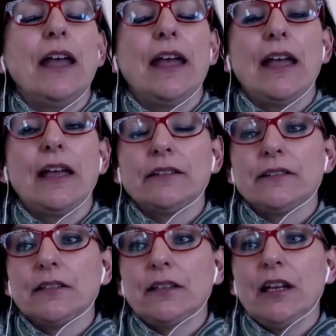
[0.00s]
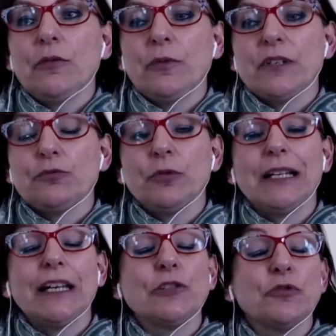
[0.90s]
And it was
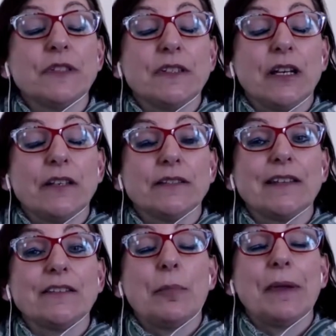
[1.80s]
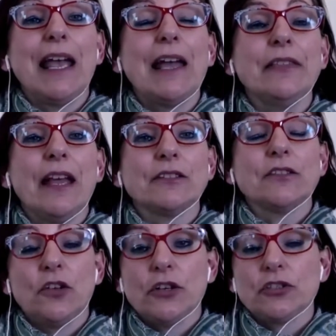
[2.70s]
really interesting because as I began that
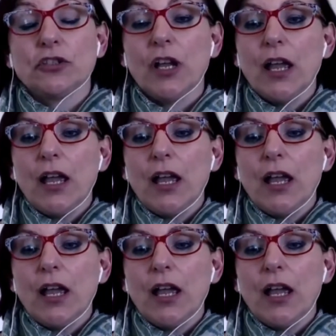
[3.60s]
search,